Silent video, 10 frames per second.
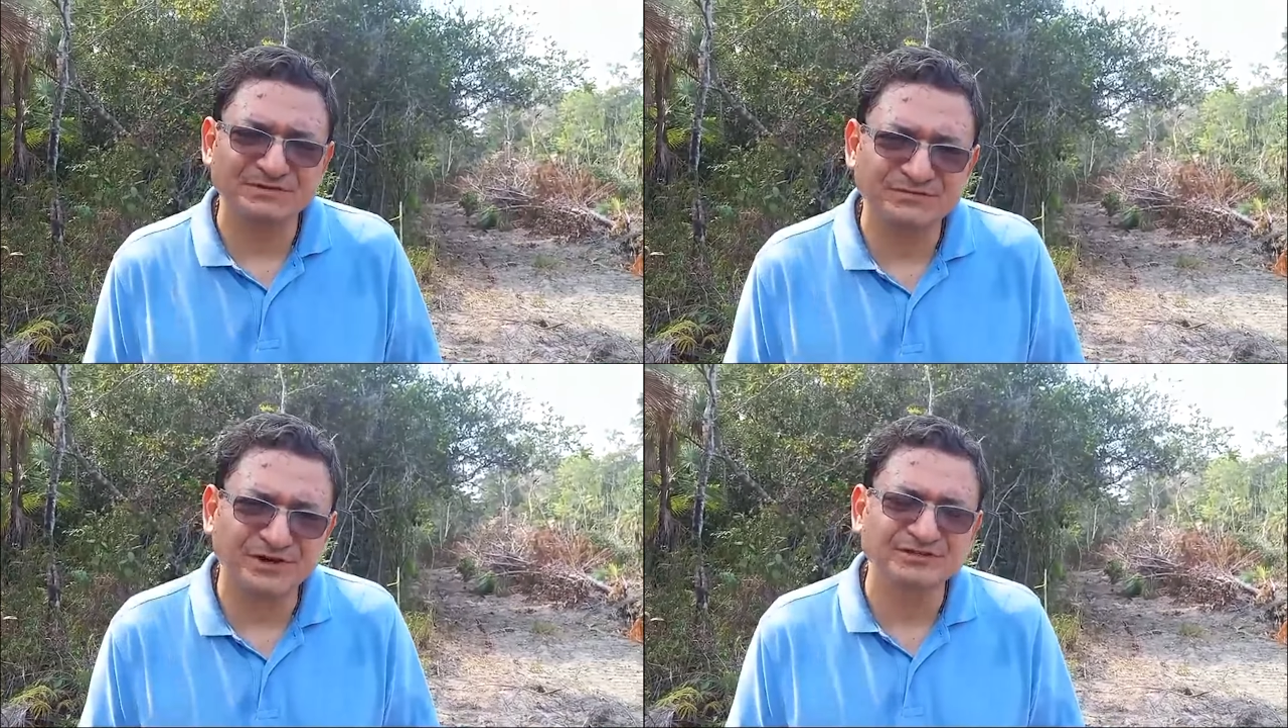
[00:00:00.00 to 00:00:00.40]

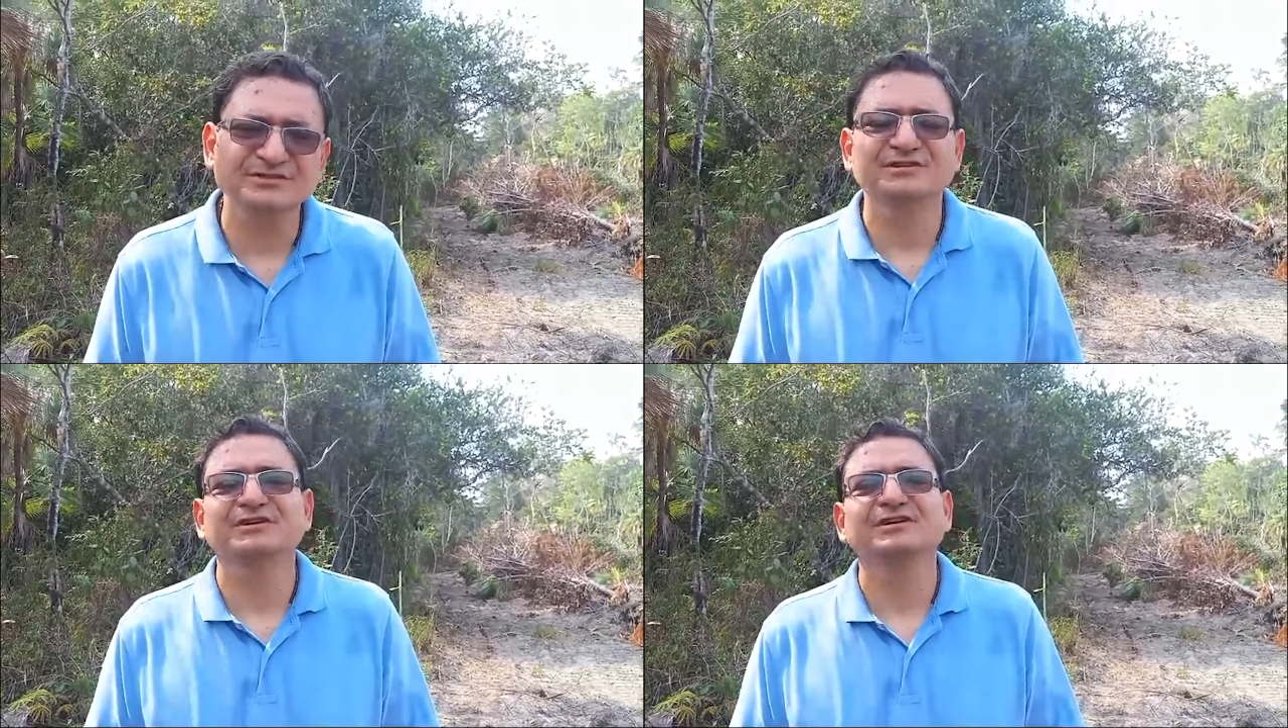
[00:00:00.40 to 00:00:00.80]

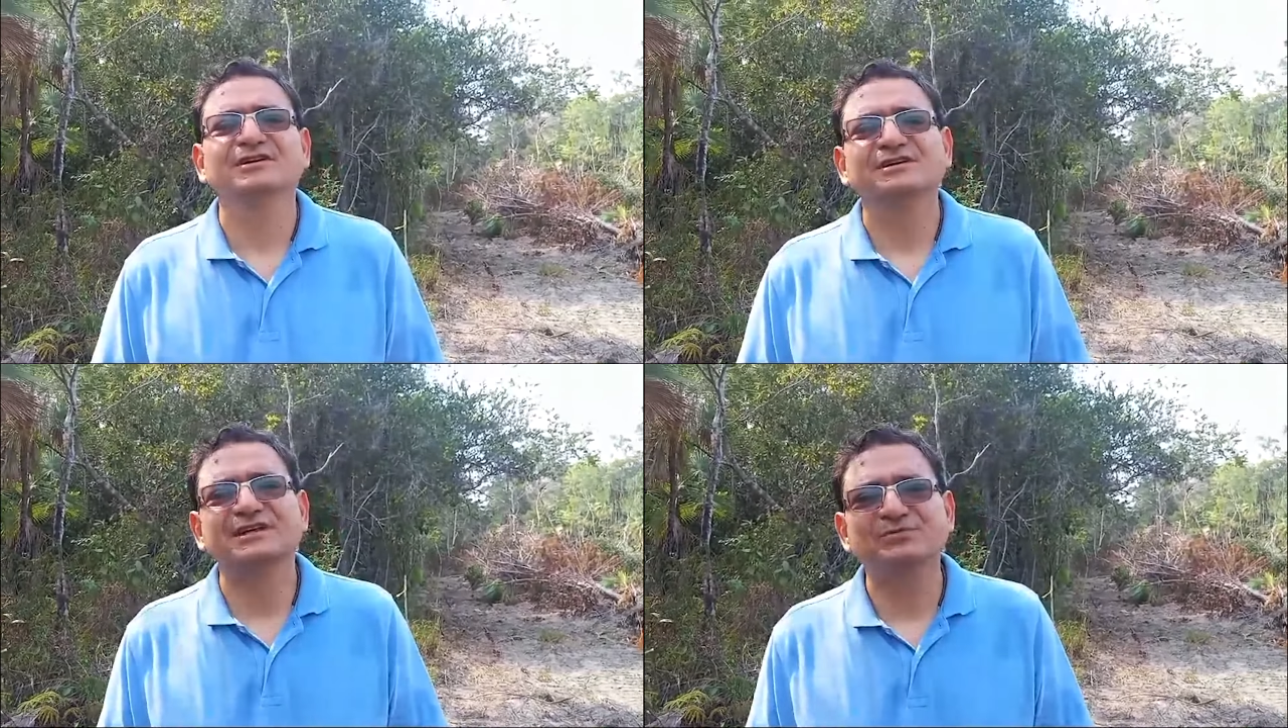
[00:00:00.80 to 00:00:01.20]
Fund
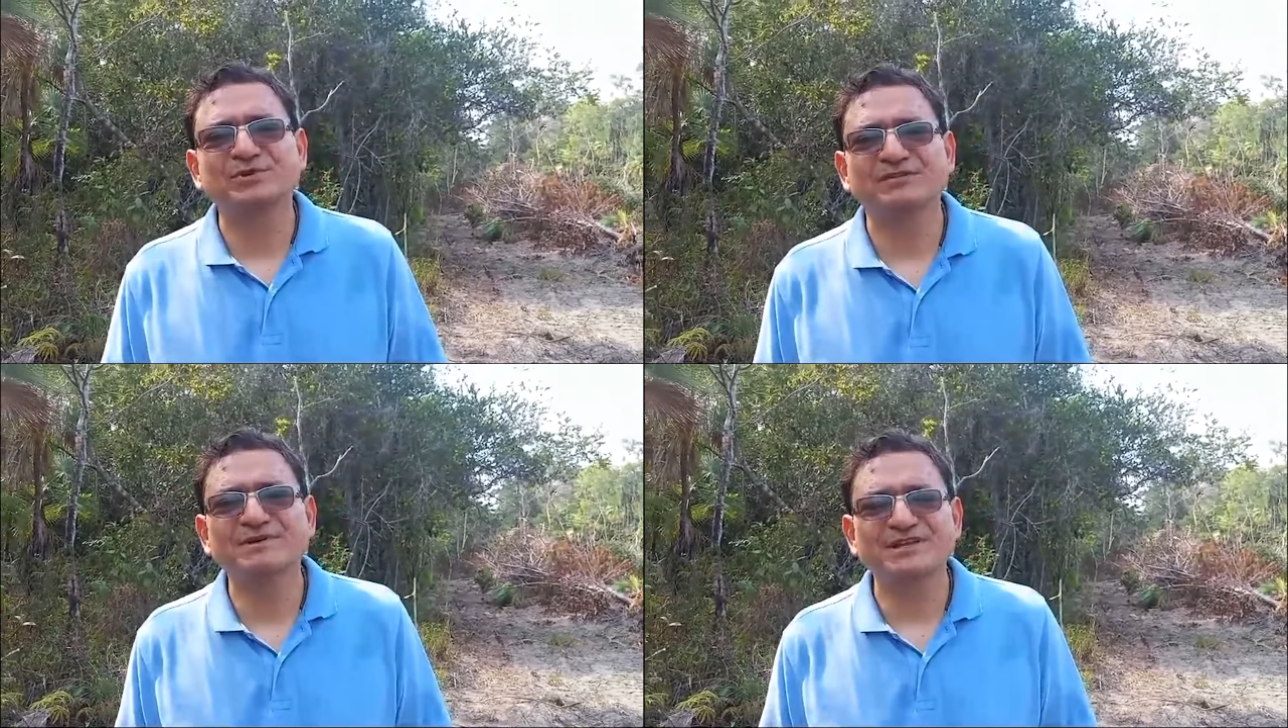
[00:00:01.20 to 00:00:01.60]
that we
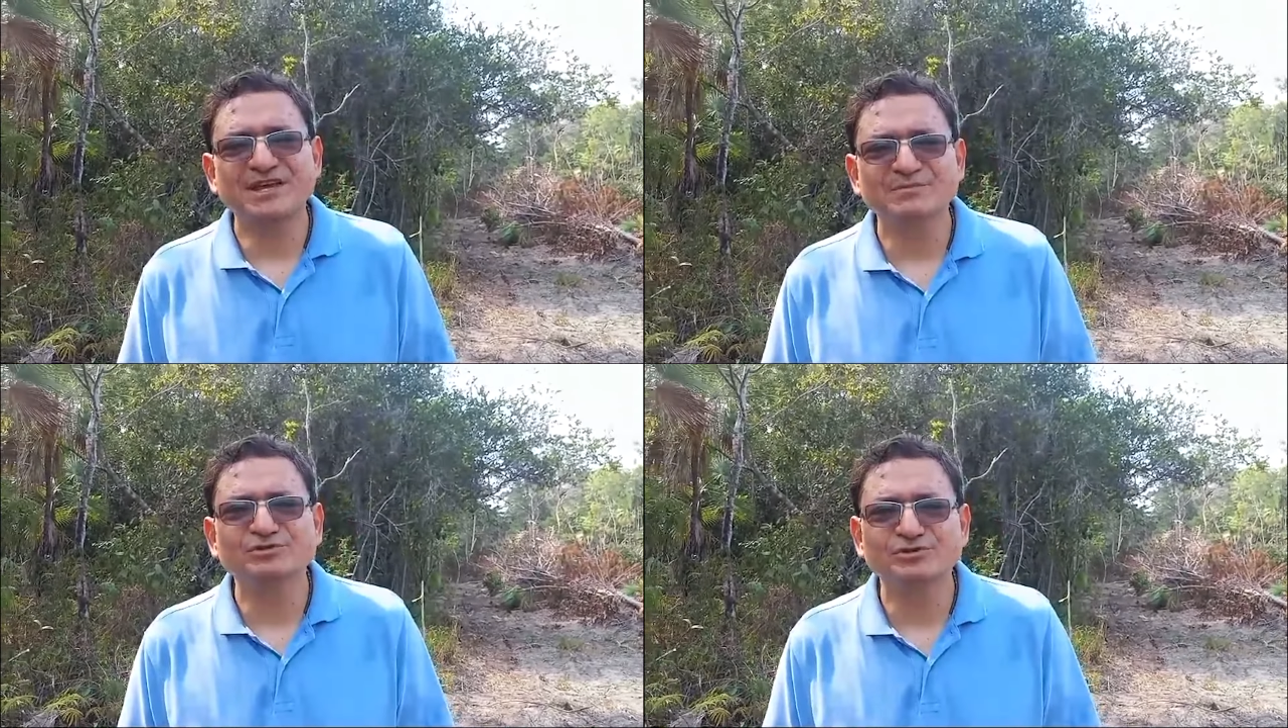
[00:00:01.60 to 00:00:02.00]
have been
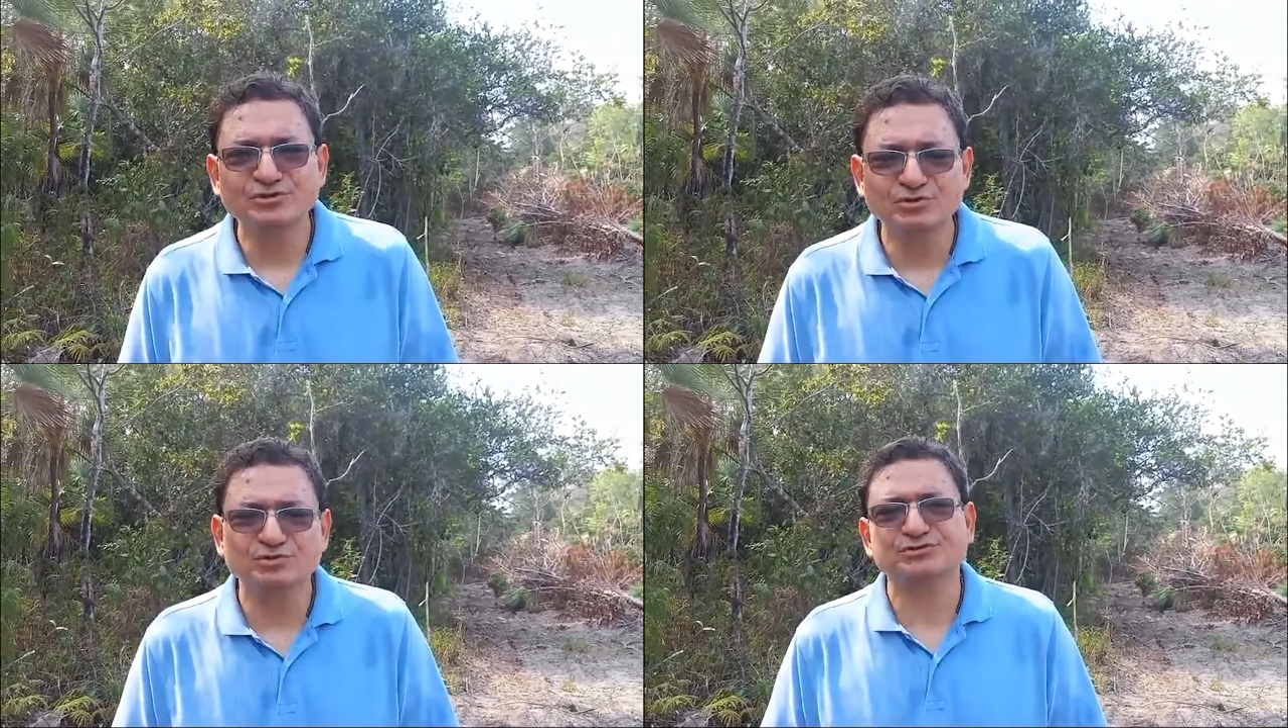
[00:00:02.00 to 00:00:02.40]
able to
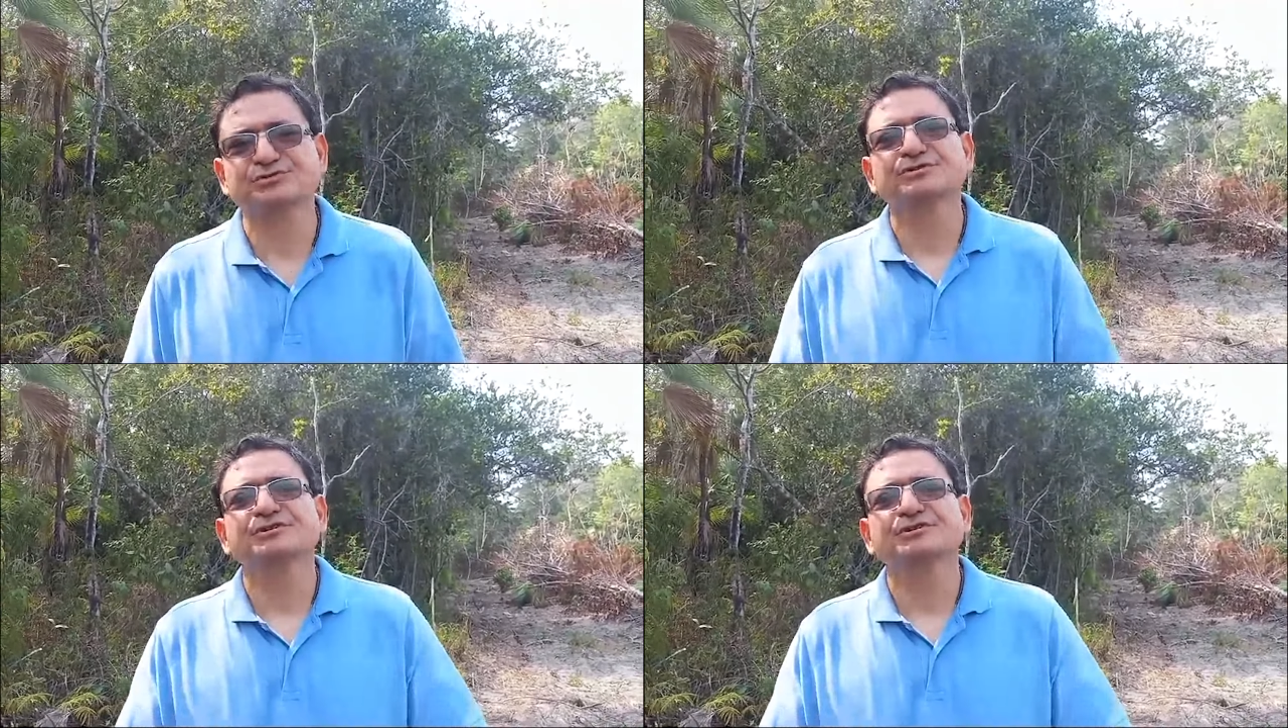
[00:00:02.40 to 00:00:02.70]
use